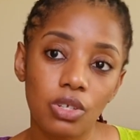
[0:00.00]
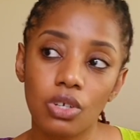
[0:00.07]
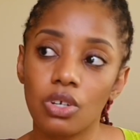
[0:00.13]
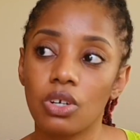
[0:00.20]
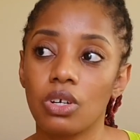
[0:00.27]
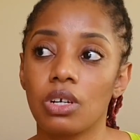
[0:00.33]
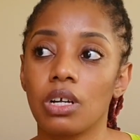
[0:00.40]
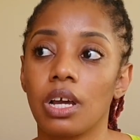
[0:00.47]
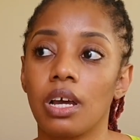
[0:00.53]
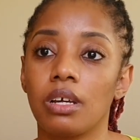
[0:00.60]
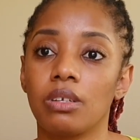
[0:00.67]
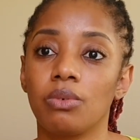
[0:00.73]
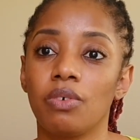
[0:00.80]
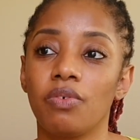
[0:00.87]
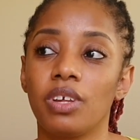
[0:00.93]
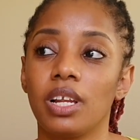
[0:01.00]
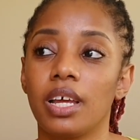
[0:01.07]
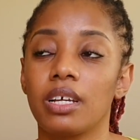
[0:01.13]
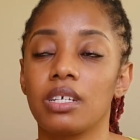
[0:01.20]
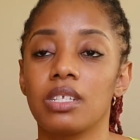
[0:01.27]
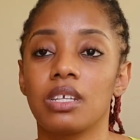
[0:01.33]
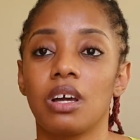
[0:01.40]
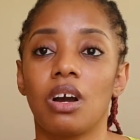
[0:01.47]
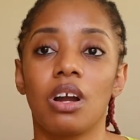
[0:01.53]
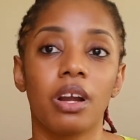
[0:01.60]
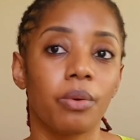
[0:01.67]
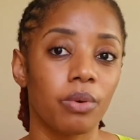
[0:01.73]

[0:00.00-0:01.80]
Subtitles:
and we feel like, I say, all right,